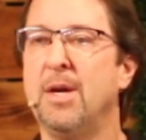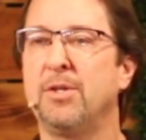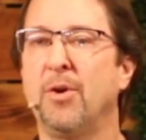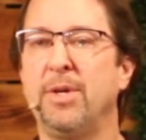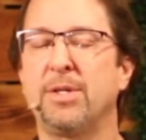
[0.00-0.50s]

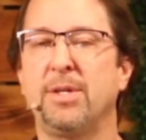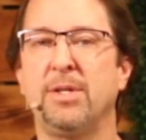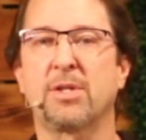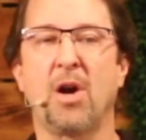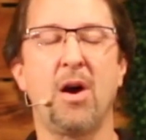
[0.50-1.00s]
so he's,
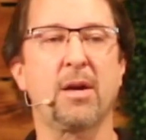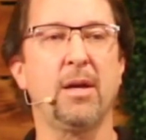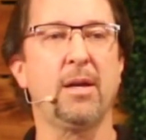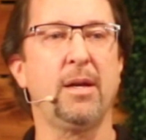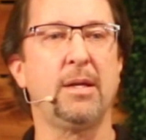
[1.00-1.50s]
he's
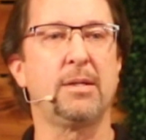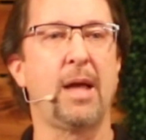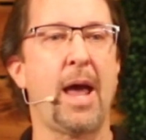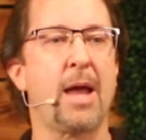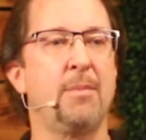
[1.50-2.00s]
talking, it,
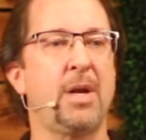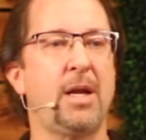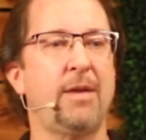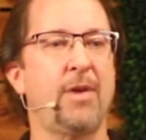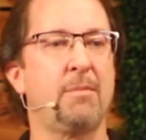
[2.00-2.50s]
Adam and
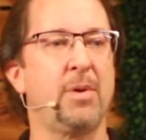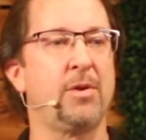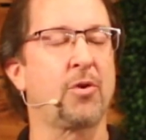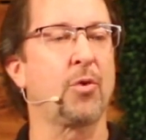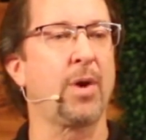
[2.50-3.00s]
Eve have
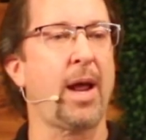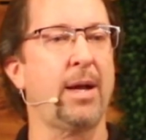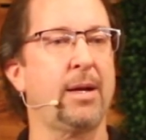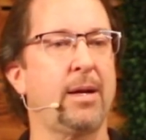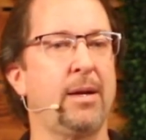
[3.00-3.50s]
been
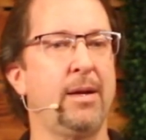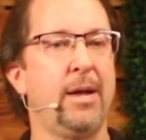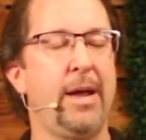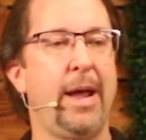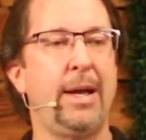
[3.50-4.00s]
created,
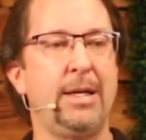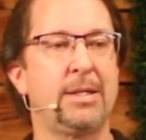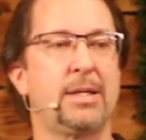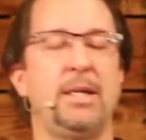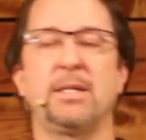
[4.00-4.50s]
and
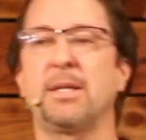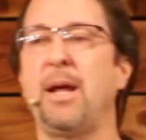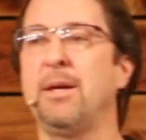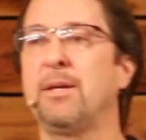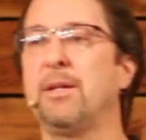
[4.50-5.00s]
he's, he's
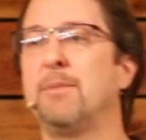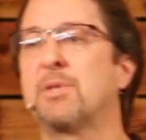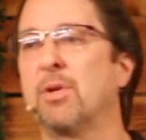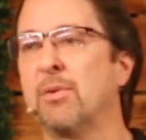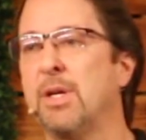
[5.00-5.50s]
saying to them,
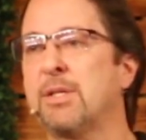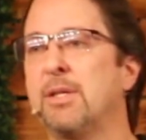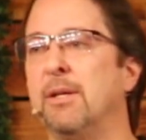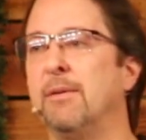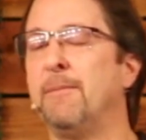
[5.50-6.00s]
So
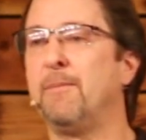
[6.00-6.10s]
listen,